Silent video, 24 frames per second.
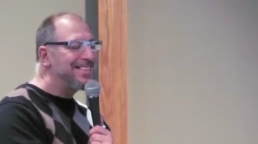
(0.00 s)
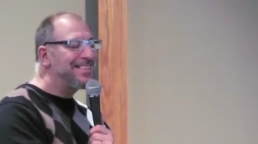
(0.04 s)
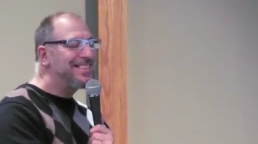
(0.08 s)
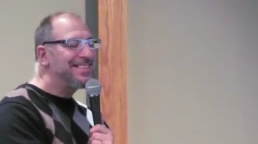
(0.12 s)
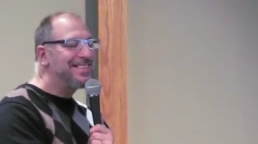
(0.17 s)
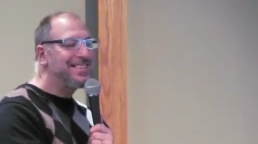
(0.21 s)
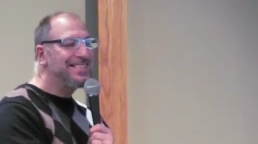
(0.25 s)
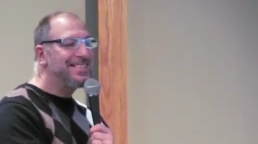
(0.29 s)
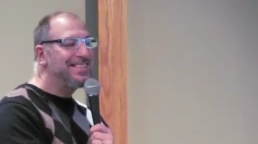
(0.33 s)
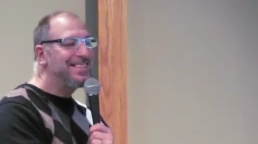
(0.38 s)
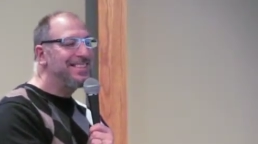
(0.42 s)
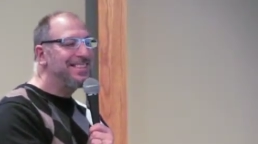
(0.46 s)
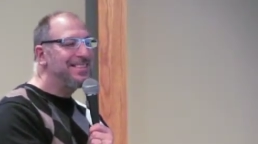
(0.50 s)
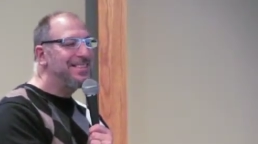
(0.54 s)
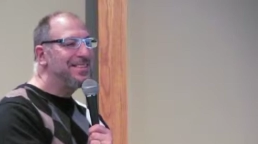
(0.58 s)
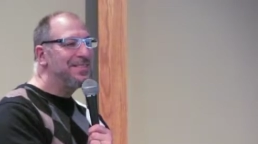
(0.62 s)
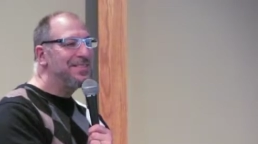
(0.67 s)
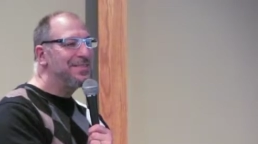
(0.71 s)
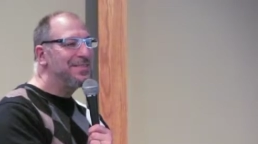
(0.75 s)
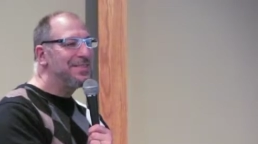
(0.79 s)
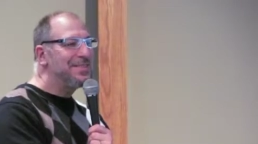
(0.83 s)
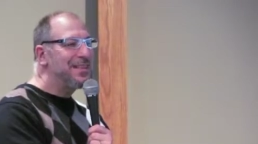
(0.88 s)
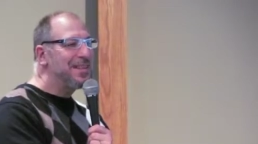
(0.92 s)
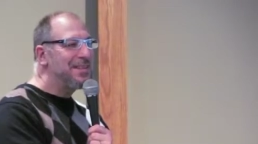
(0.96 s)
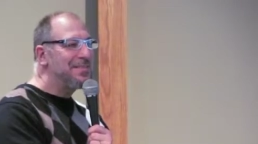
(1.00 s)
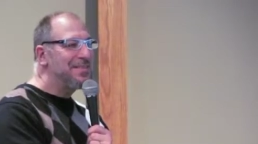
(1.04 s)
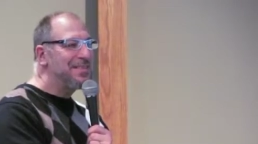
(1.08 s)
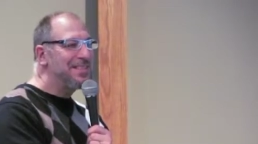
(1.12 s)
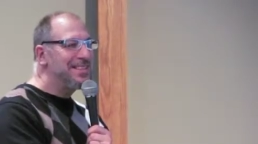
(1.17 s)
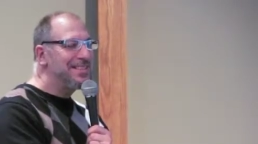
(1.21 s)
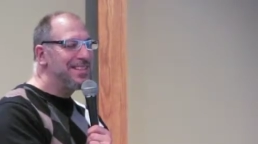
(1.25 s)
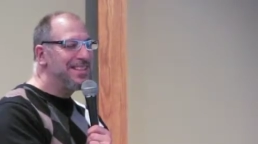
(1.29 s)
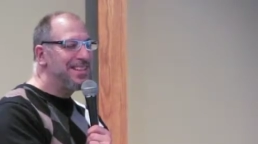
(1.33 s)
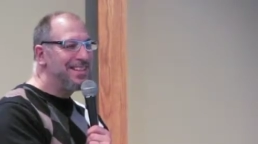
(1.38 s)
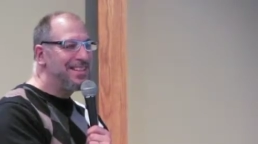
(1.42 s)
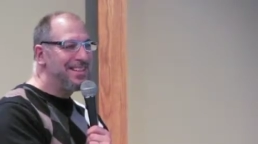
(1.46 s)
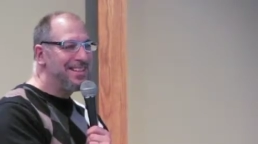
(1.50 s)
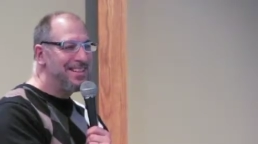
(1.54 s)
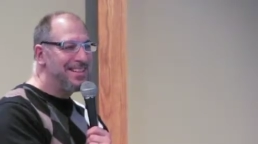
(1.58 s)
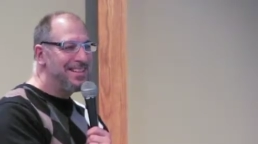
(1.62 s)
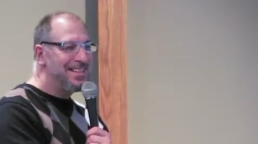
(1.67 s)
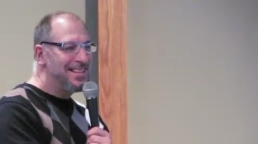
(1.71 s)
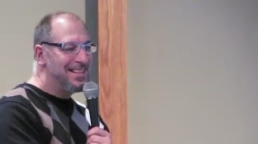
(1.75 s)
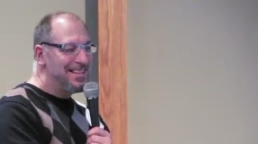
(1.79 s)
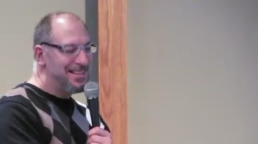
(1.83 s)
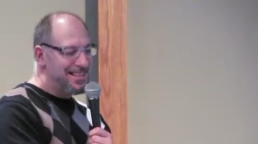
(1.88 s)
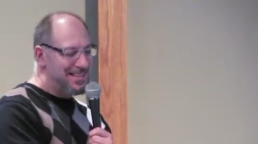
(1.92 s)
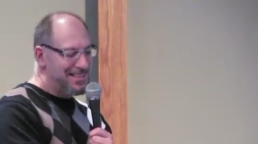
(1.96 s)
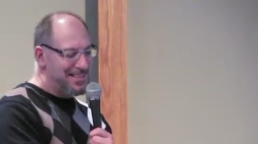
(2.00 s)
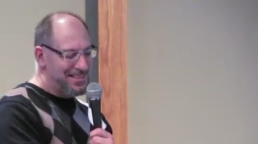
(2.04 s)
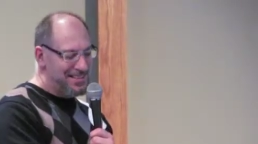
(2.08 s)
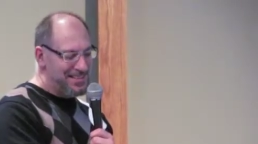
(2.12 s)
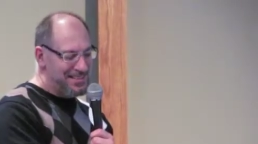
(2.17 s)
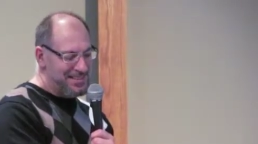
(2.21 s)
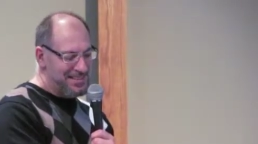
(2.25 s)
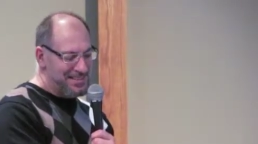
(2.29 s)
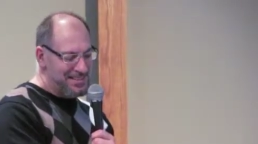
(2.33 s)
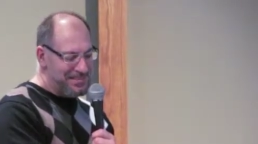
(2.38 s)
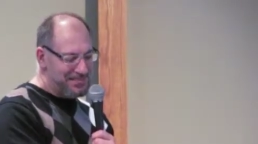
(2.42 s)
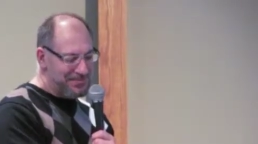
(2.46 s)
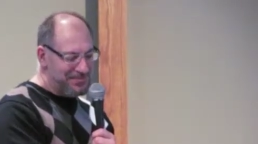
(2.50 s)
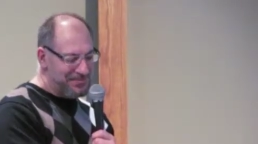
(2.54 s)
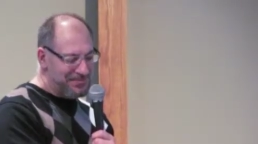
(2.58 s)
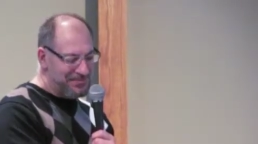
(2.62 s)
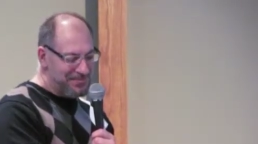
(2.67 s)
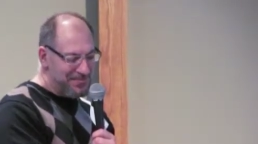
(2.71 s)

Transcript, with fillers: Uh, thank you for coming today. Um,